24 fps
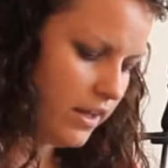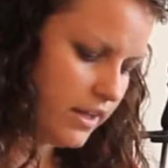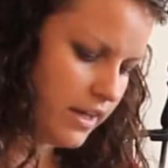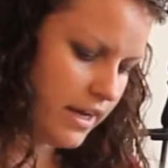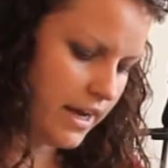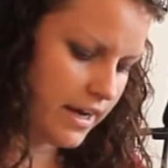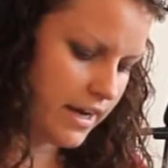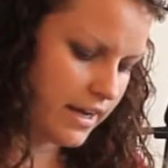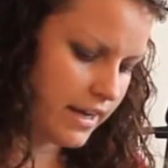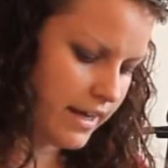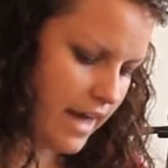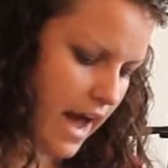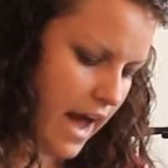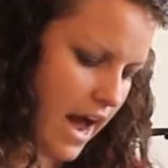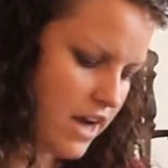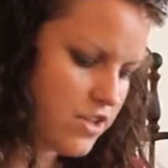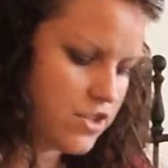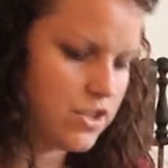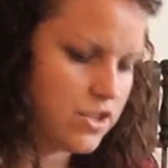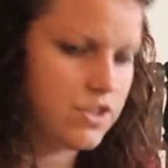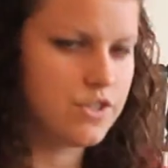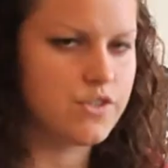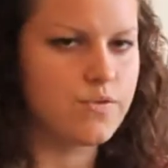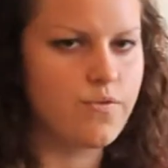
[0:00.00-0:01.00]
he had a
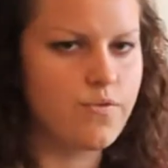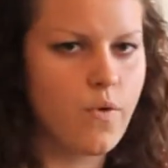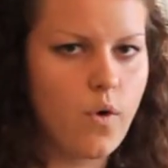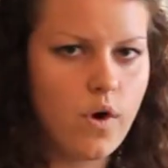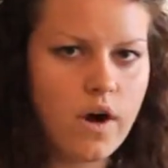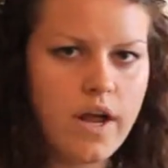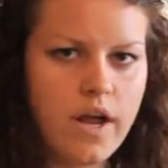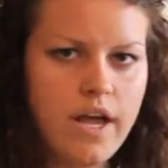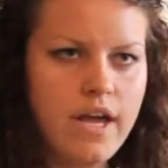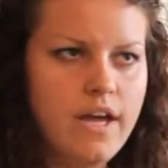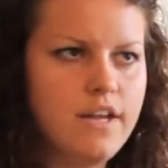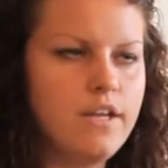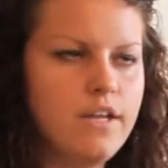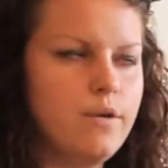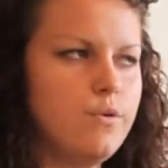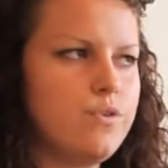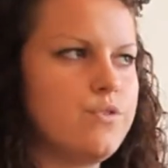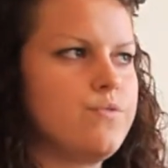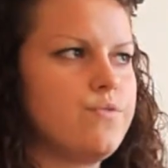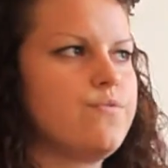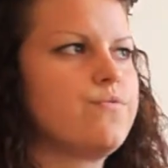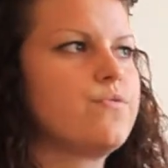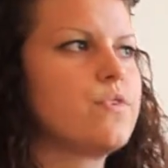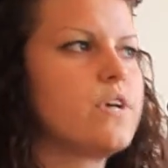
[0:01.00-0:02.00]
gash in his forehead, he
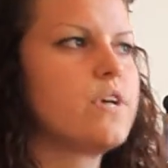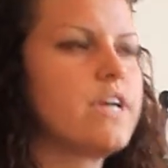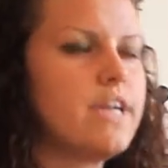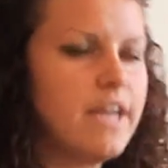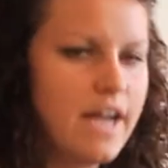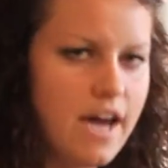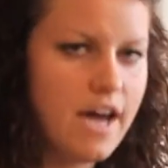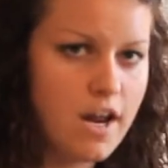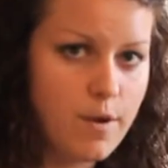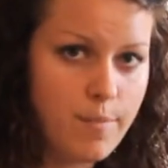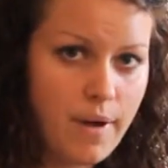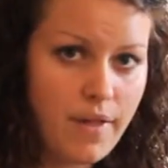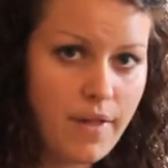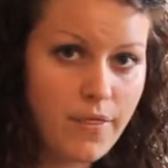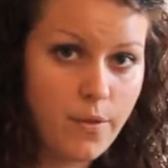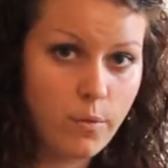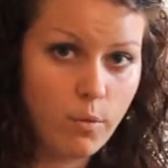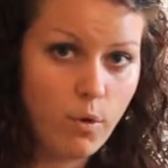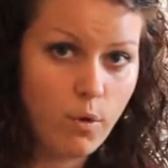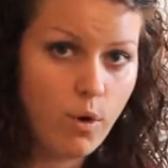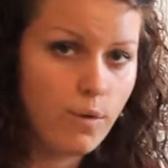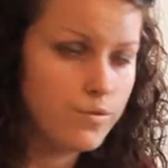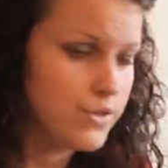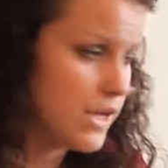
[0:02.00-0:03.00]
was freaking out about the
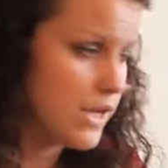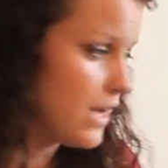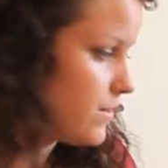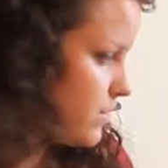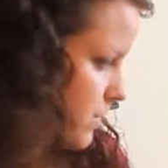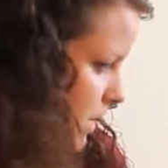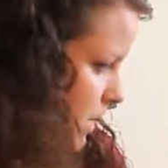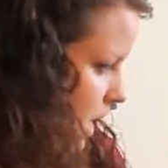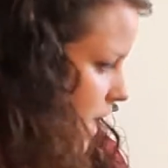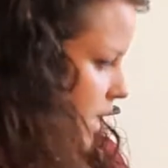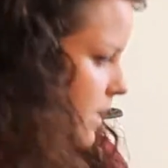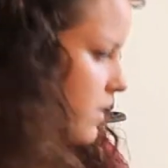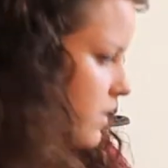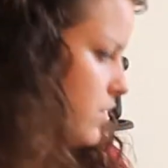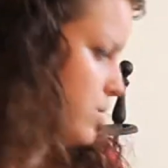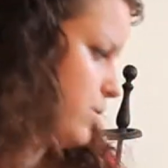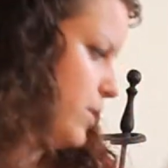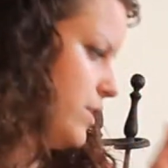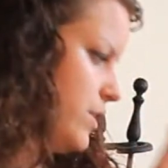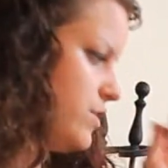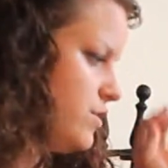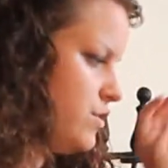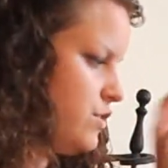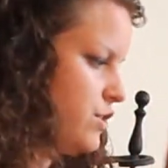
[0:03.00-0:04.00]
wolves outside, and so
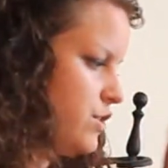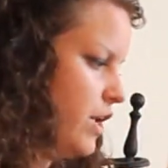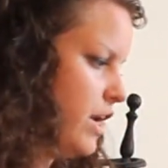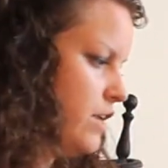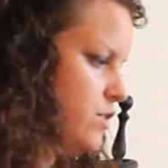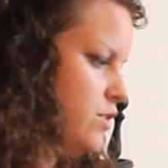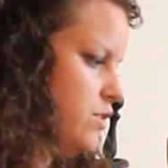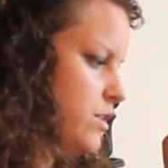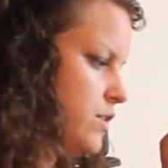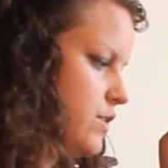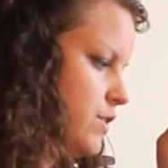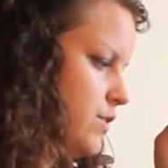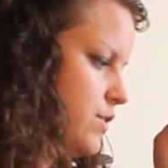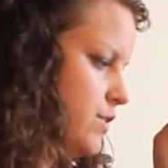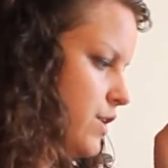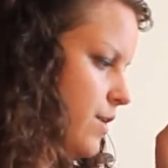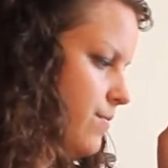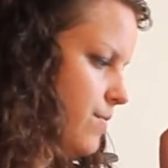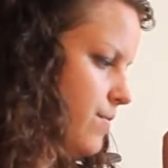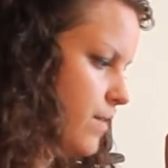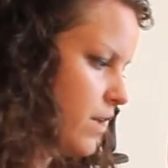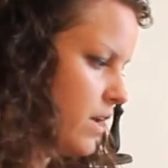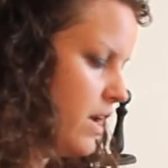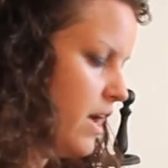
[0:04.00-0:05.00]
I changed it to
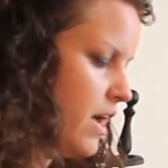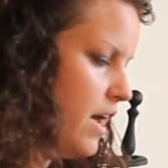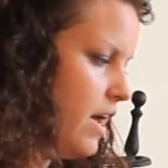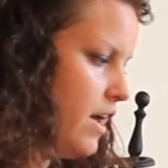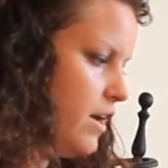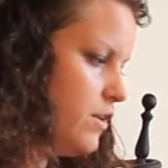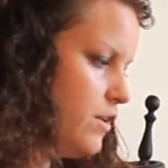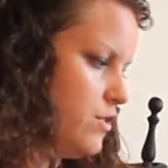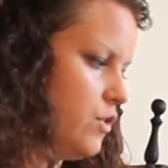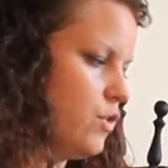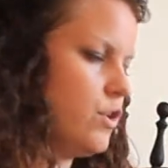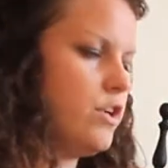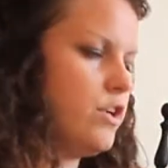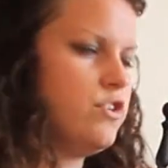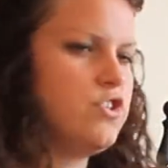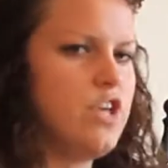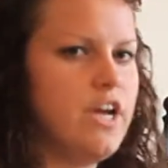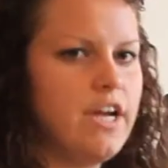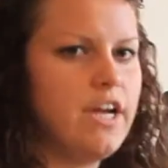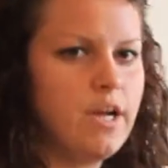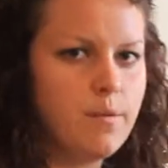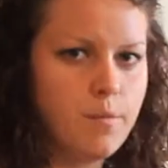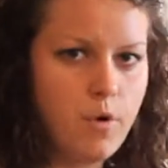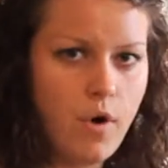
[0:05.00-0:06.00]
suffer. So could
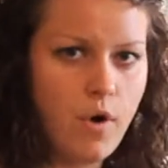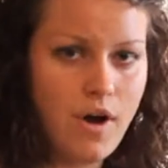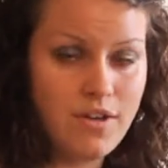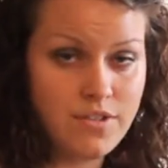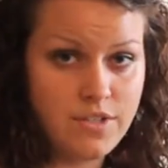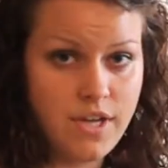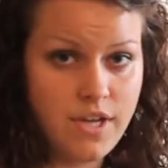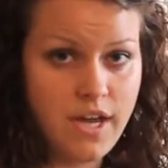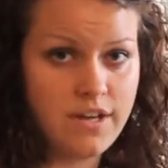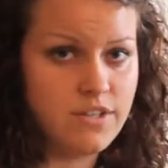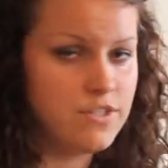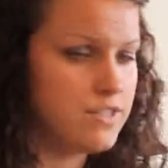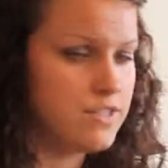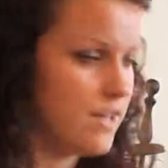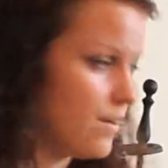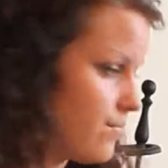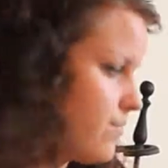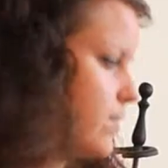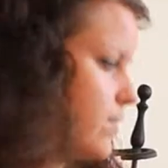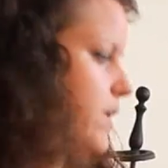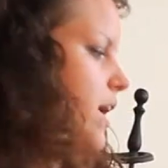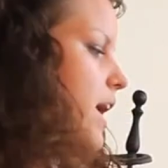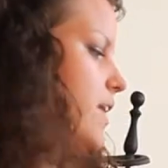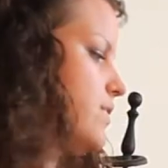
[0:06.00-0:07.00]
Jacob go outside
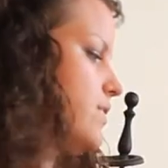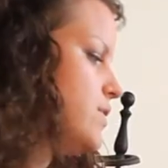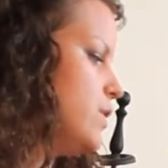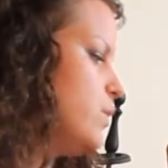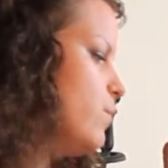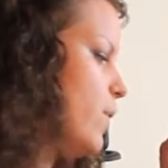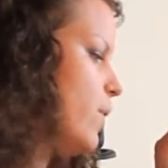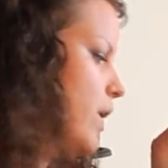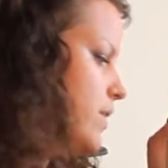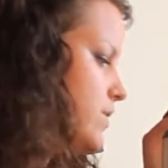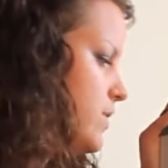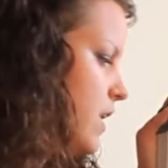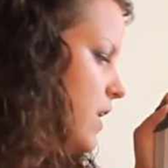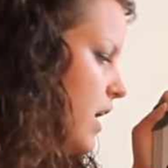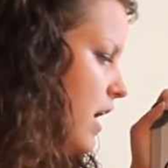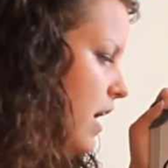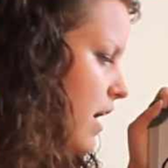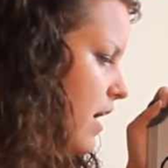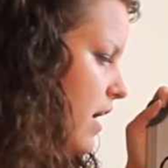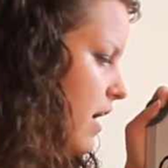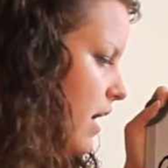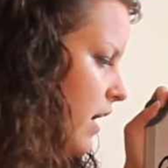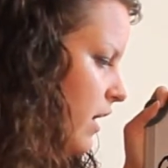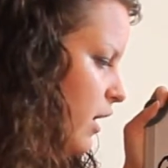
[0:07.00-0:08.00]
suffering as he was?
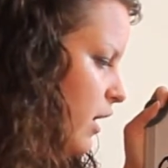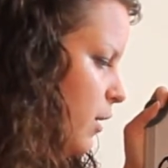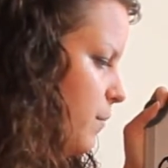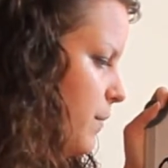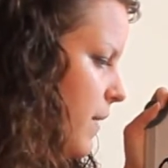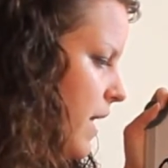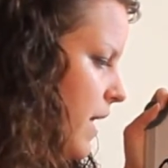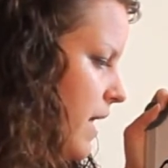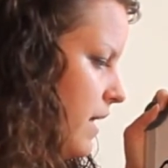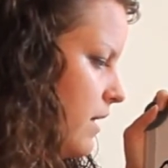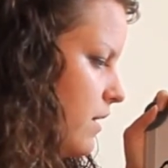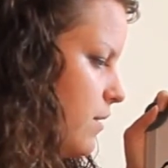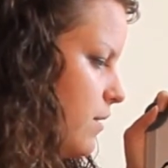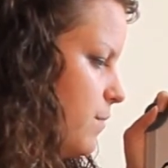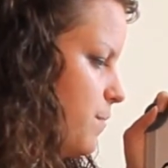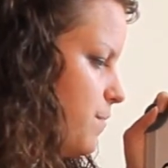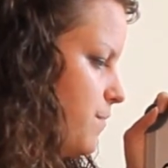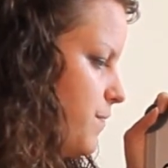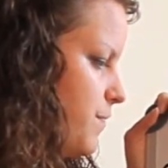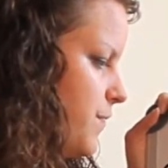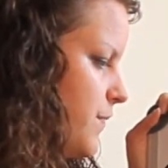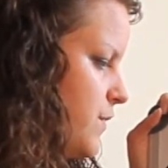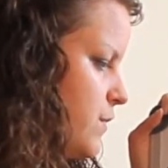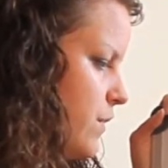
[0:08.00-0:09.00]
And
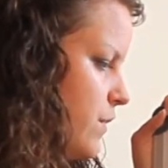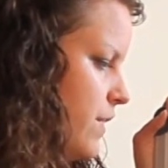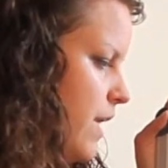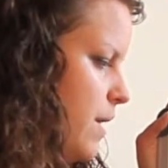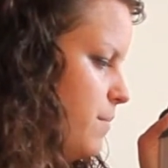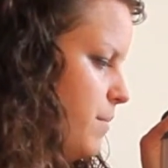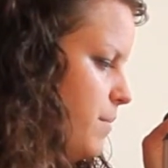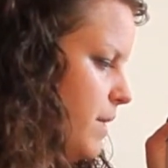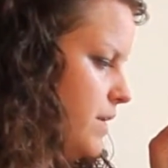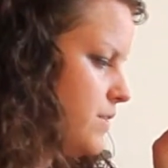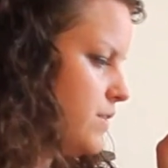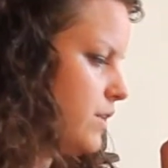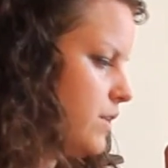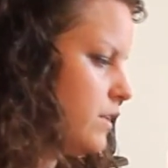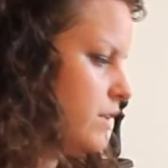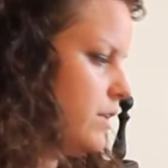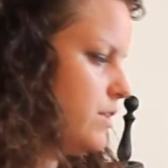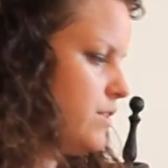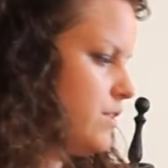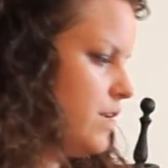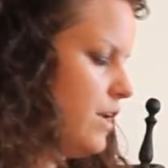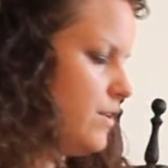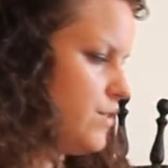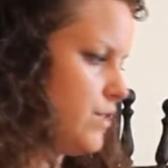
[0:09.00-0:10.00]
so that basically
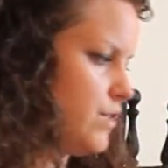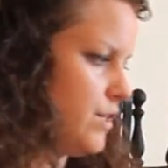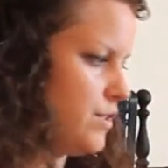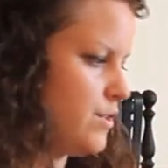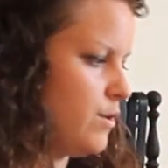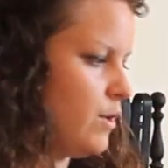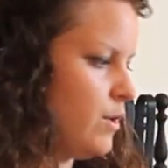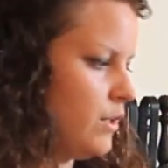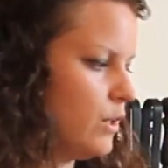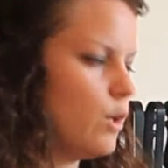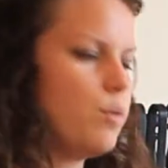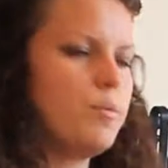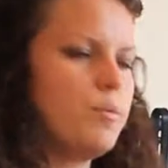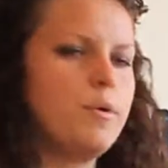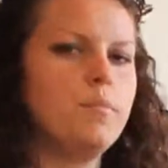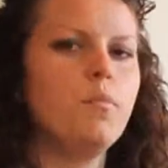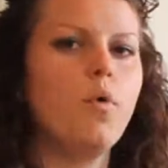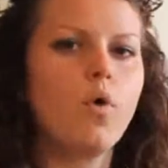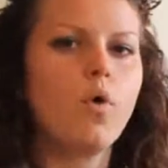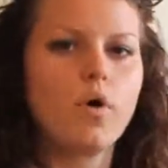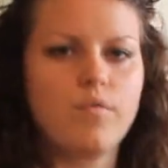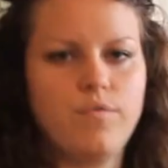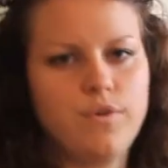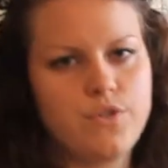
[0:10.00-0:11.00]
tells us a little bit
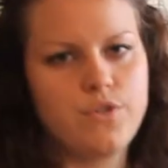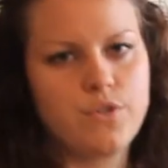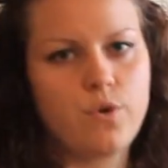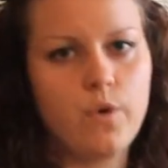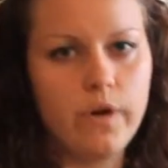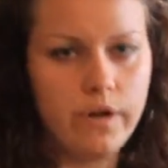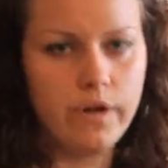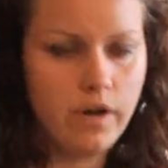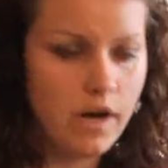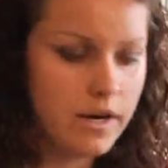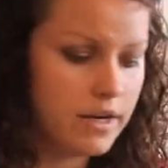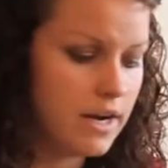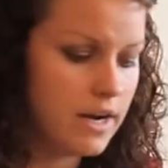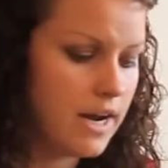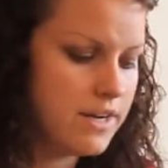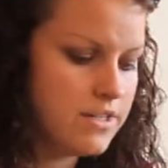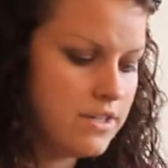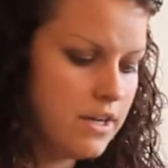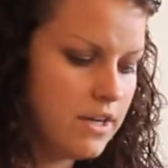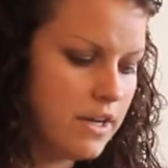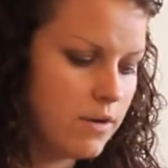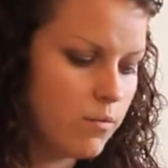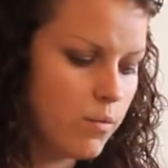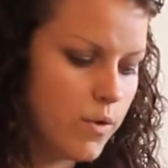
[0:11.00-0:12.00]
more of what's going on,
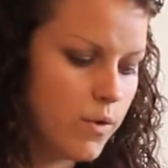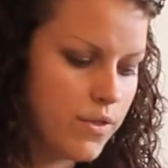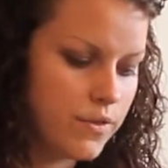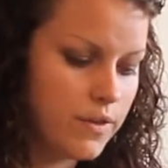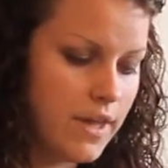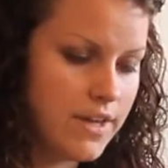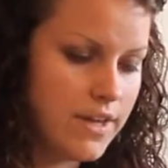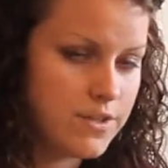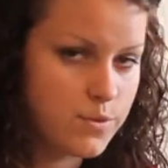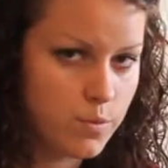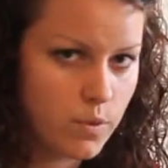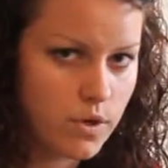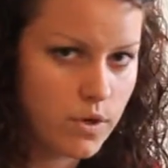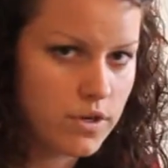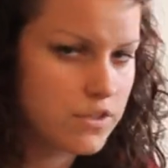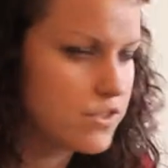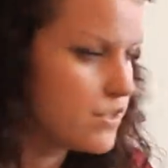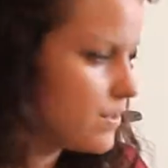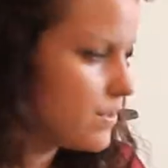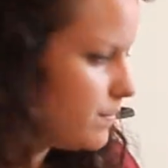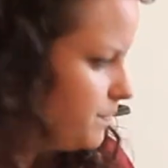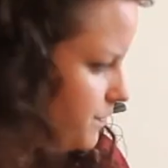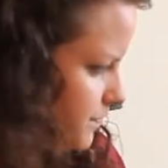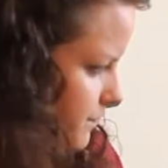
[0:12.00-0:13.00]
and with less
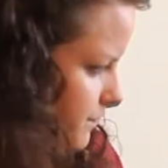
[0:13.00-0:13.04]
words.